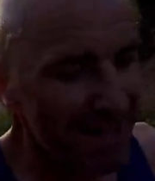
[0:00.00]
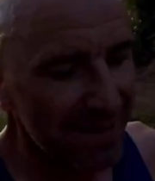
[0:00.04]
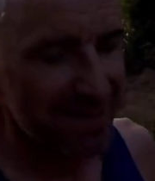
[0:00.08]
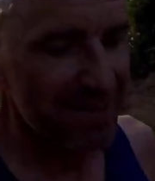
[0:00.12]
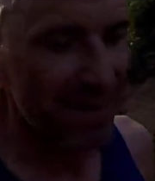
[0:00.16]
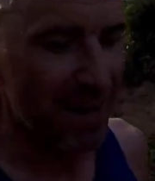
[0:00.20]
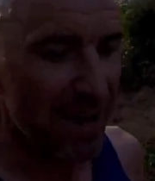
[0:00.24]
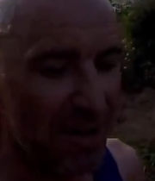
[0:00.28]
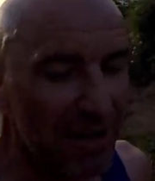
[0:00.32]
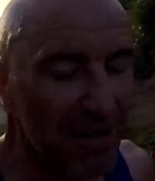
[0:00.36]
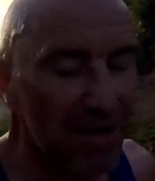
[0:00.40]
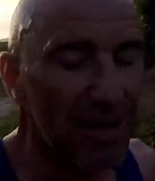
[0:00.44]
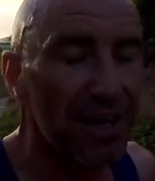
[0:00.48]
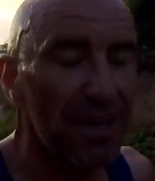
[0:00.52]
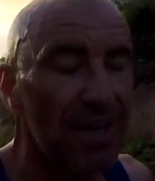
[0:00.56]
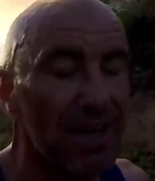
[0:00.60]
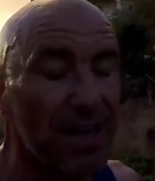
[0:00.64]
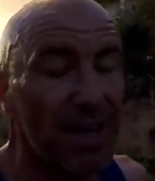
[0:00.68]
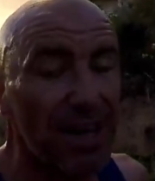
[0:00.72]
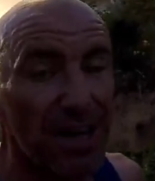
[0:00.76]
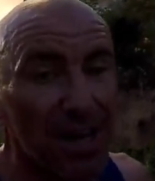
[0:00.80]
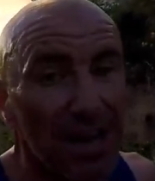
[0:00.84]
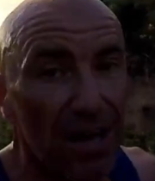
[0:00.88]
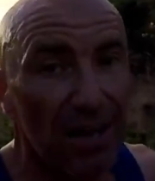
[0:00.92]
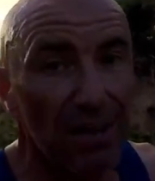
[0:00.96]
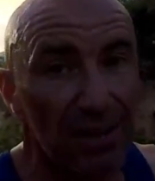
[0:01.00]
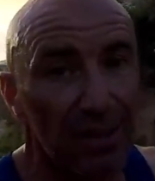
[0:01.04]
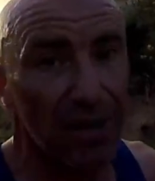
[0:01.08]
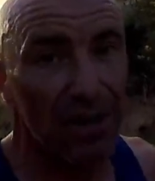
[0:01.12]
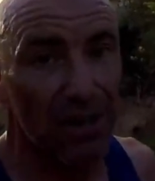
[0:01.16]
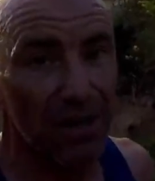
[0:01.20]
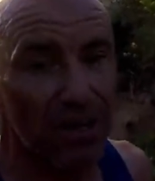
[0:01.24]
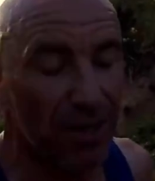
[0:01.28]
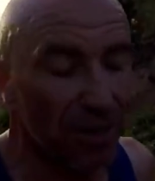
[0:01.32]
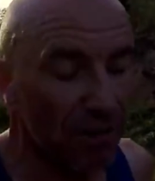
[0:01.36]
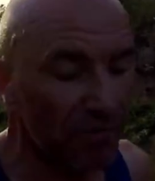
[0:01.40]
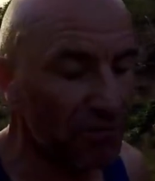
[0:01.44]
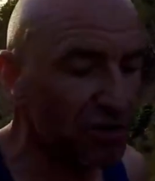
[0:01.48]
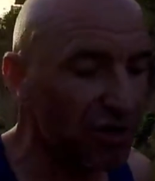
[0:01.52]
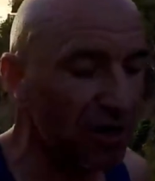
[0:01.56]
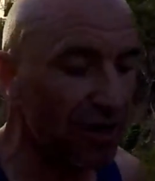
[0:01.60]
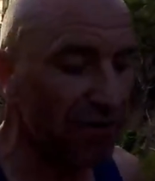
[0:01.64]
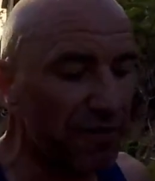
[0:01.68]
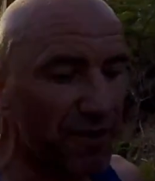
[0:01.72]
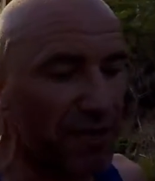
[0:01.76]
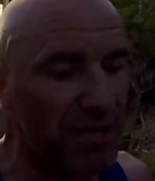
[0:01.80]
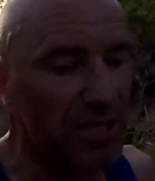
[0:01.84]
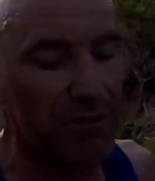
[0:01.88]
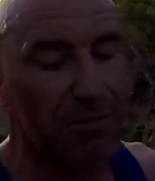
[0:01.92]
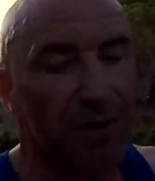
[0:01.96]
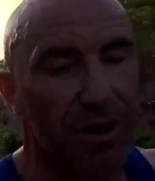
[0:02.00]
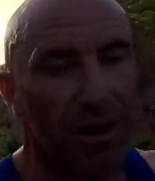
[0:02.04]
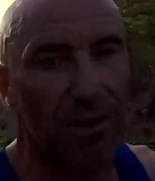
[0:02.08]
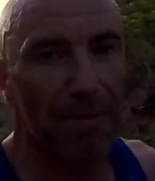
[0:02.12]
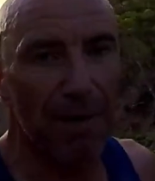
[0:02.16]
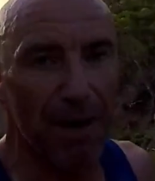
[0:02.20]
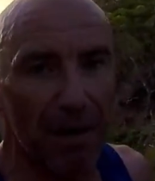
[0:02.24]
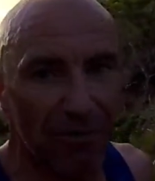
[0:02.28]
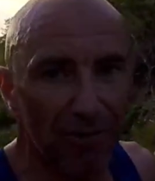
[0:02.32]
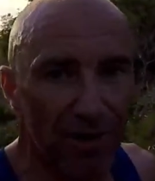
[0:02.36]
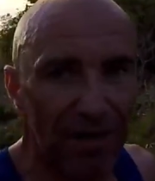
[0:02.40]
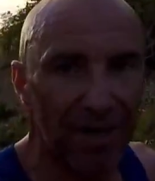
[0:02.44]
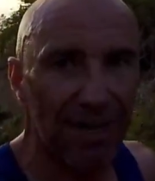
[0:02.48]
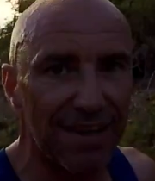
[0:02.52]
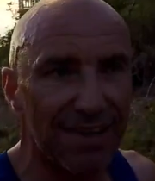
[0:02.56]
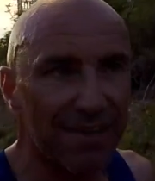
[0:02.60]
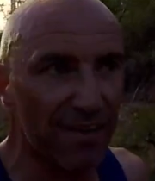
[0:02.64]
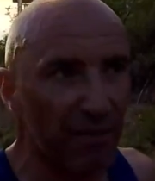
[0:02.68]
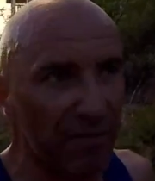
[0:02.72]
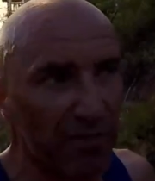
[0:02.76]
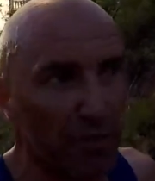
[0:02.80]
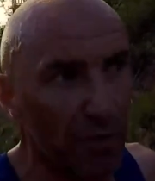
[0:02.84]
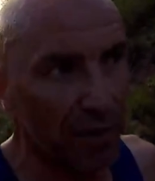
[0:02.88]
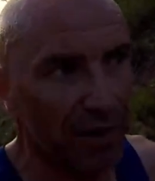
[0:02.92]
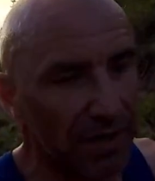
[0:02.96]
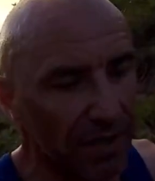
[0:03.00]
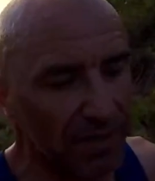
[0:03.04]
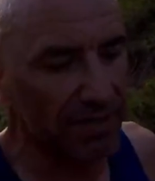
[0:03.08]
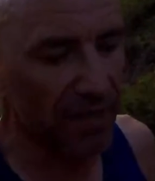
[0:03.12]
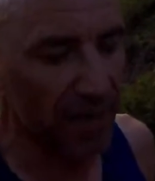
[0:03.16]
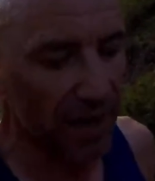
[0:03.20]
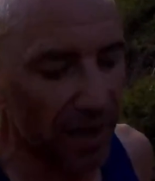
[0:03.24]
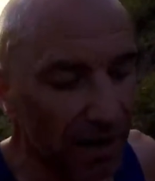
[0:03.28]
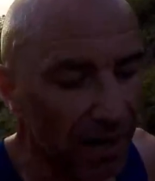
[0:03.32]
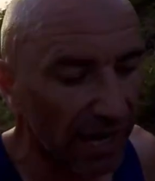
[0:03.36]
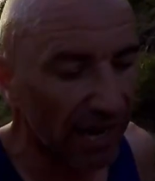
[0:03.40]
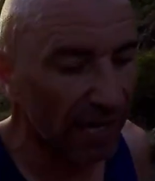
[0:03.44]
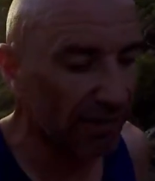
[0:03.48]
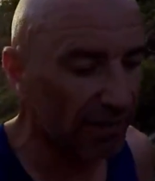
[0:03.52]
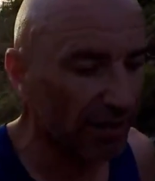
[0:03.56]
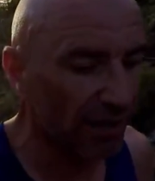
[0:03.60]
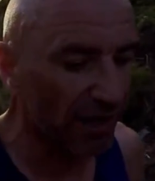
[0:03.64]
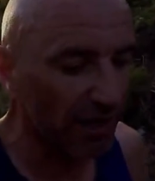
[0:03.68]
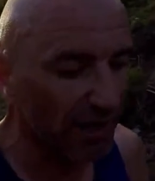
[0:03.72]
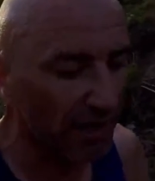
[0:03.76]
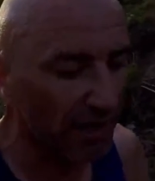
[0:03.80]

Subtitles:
So not a lot of traffic to worry about really. So if you wanted to hire